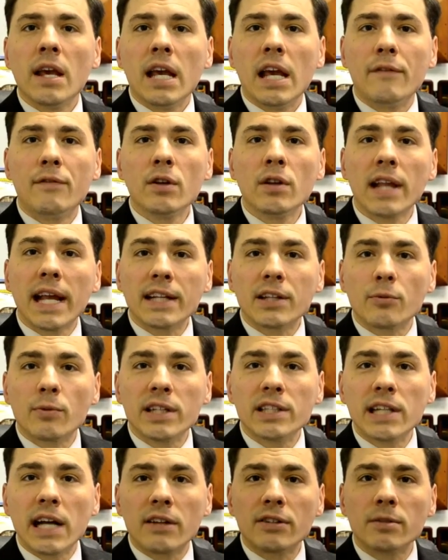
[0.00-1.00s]
If you'd like to
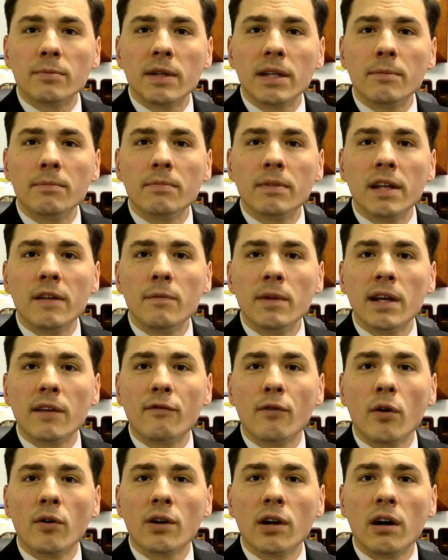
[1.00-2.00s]
reach out to me, give me a
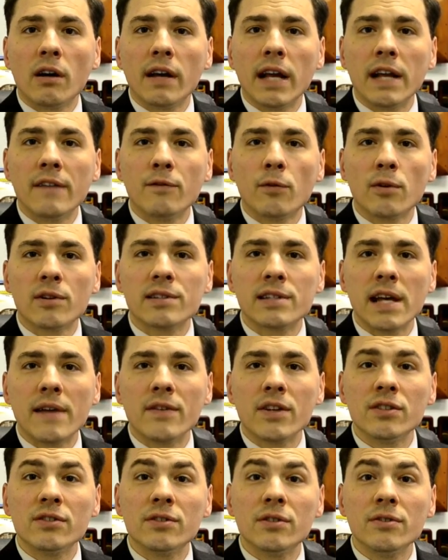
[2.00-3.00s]
phone call,
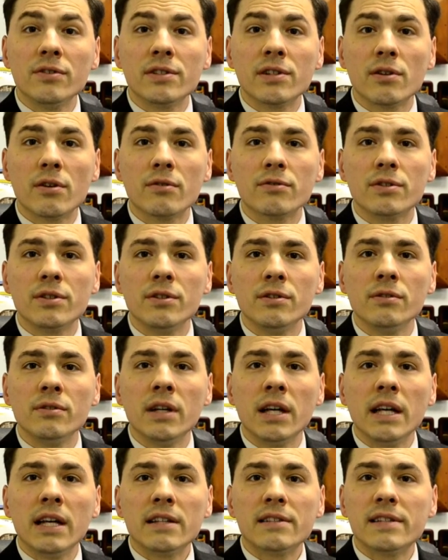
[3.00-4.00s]

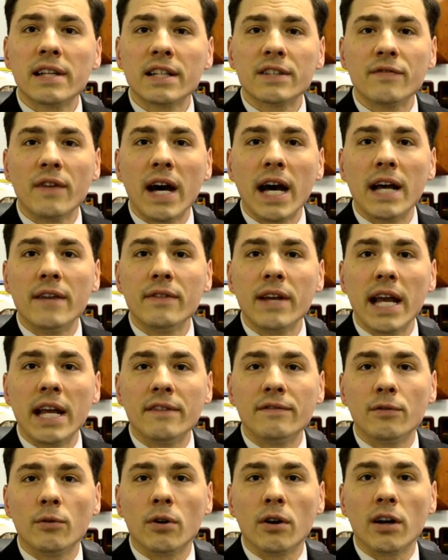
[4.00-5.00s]

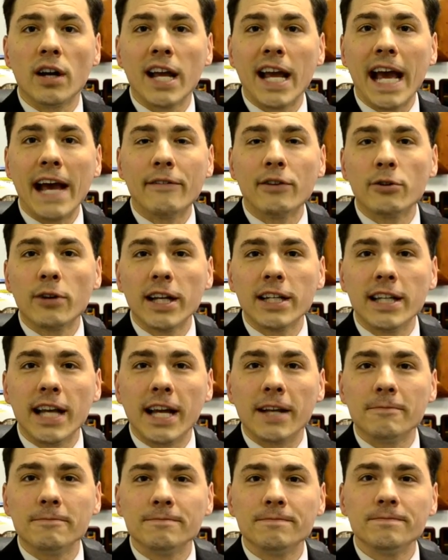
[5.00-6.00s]
847-202-6584. Have a great day.